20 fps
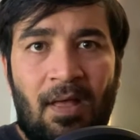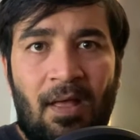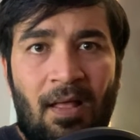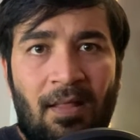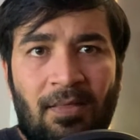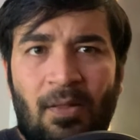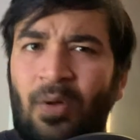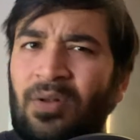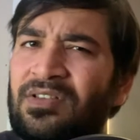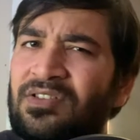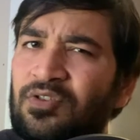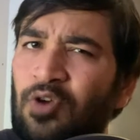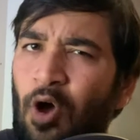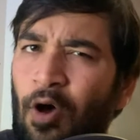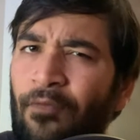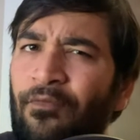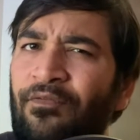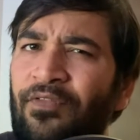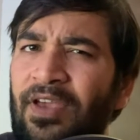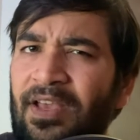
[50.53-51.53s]
Now it's
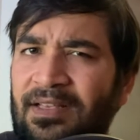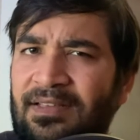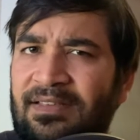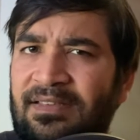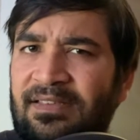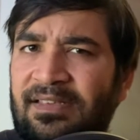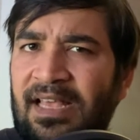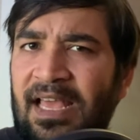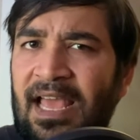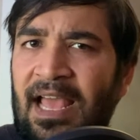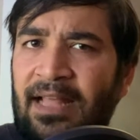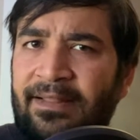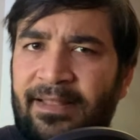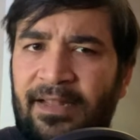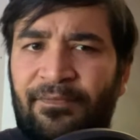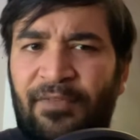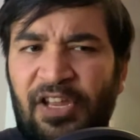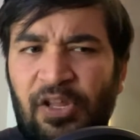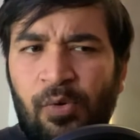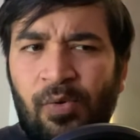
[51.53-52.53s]
obvious that
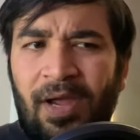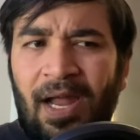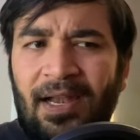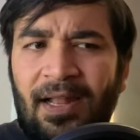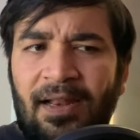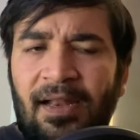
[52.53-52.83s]
when you get a